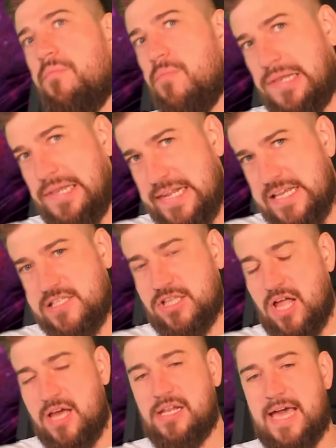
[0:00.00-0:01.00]
least
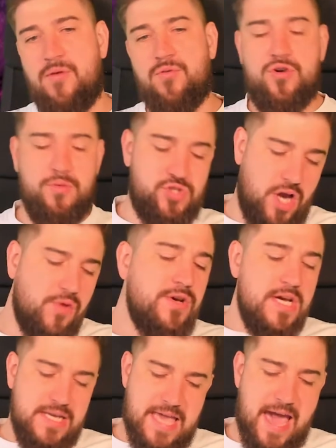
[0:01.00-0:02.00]
likely outcome. So
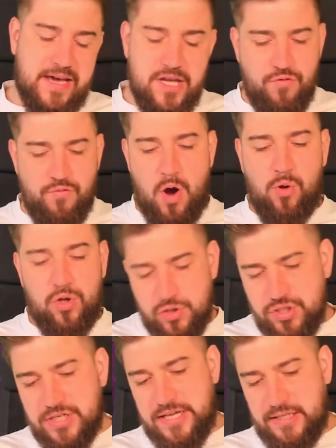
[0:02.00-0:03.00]
yeah, can you roll
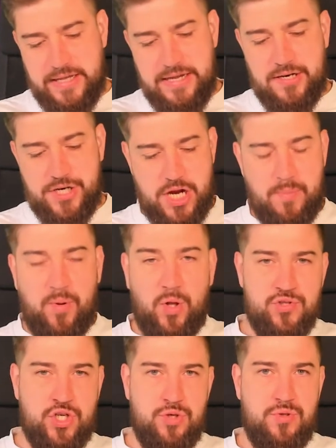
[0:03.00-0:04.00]
under your leadership
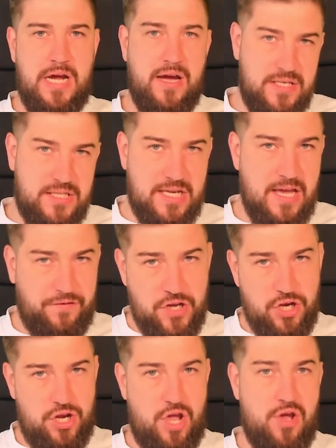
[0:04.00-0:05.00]
on 2 dice? If
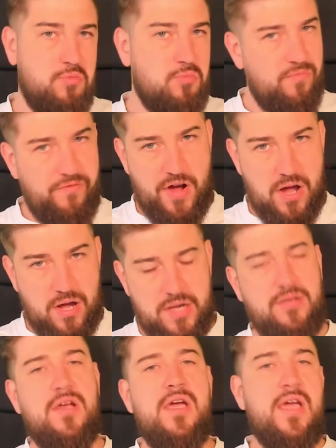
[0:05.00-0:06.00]
you do,
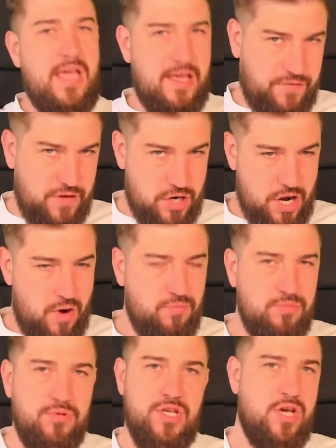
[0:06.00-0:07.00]
fine. If you
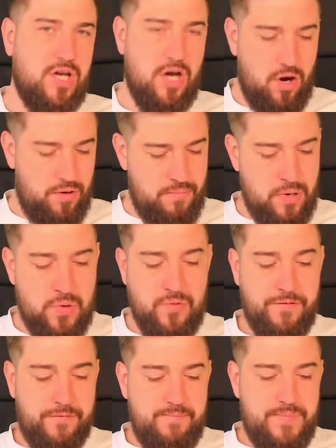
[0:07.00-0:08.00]
don't, you can't
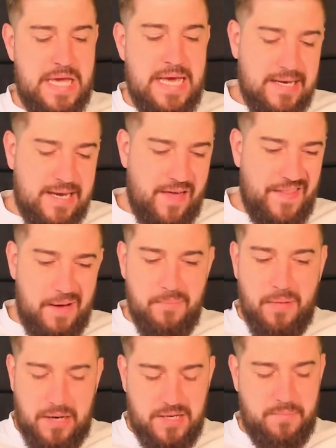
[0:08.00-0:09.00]
move. Now that
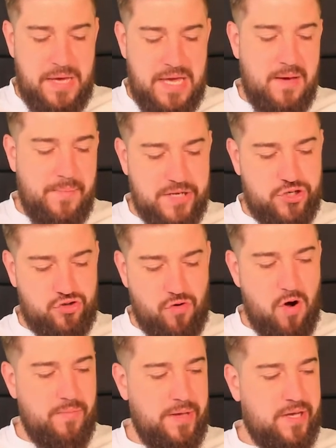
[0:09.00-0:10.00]
might be a bit
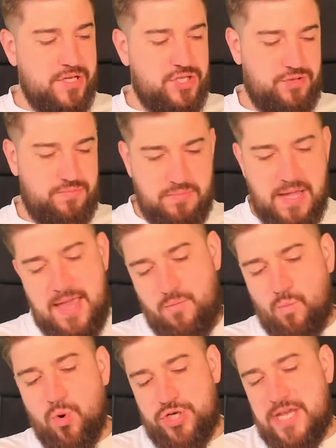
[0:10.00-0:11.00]
strong because it
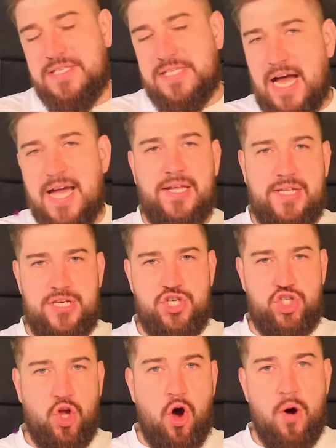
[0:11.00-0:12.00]
would entirely
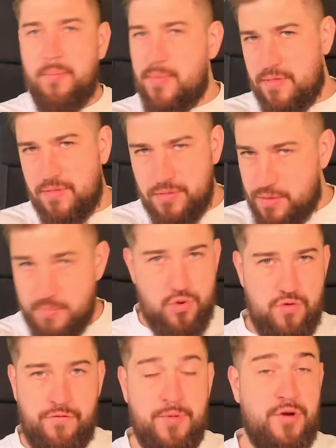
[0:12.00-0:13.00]
stop the
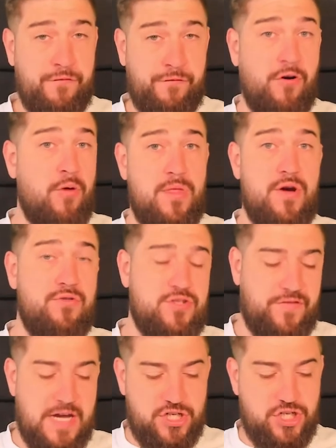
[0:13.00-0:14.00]
movement from those
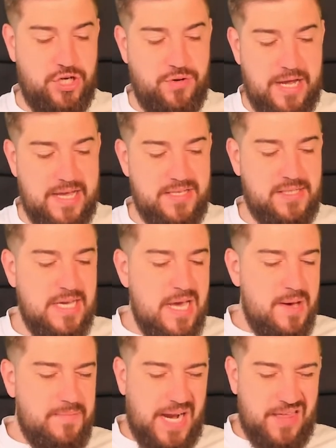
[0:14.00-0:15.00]
fast units,
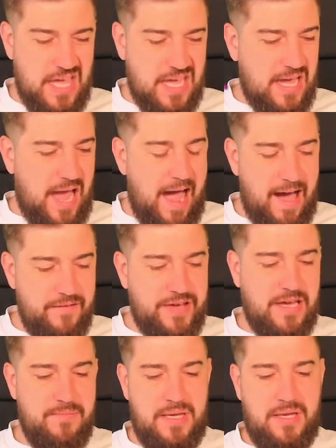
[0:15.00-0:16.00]
but I think
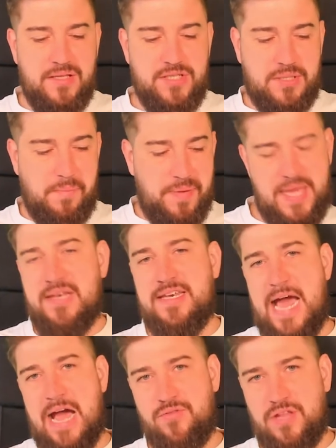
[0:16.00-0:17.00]
having a means to pin
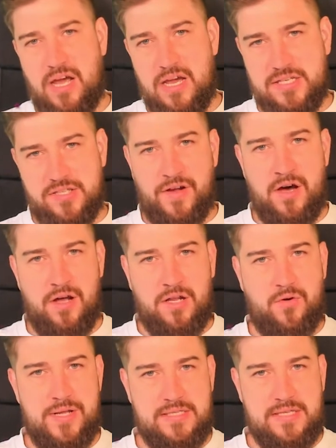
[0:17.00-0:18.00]
down the likes of
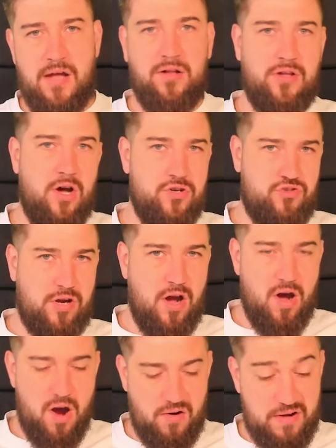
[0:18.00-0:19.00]
Harlequins, Eldar,
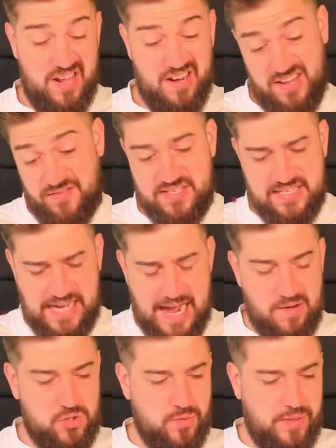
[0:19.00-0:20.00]
Drakari, and even
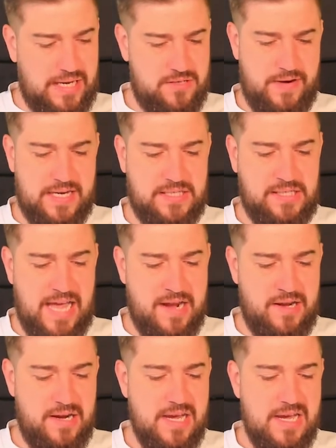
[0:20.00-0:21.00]
Tau to a lesser
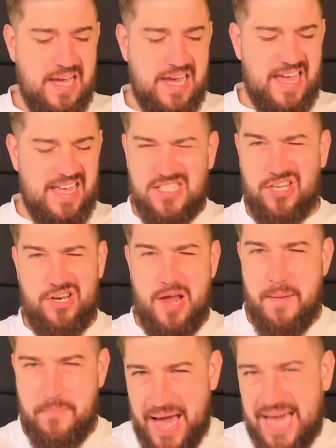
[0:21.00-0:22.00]
extent isn't
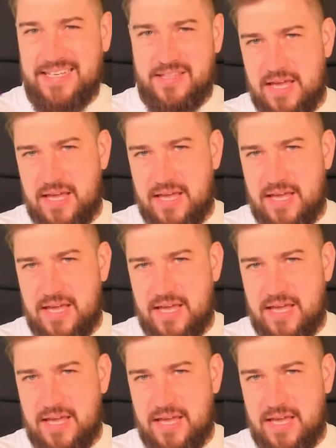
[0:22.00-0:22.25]
a bad